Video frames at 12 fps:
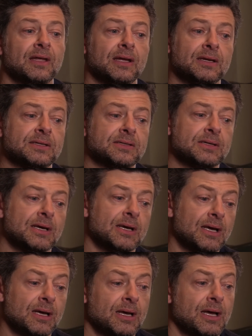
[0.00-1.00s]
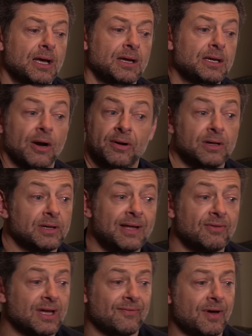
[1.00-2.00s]
that you know, and I'll
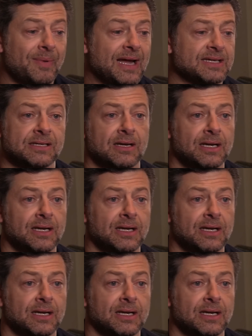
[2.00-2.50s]
never give up acting.